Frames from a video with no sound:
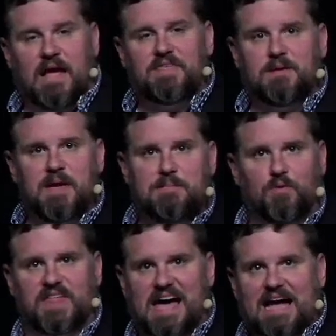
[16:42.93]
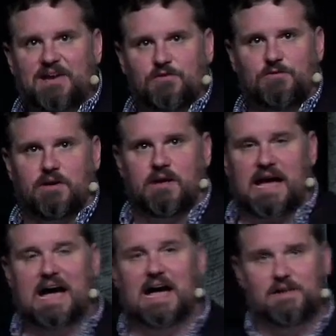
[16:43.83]
I think people with a high degree
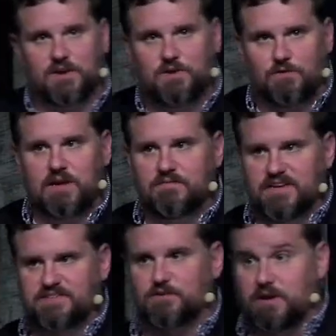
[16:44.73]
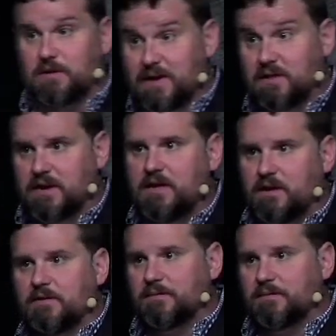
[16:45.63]
high degree of disagreeability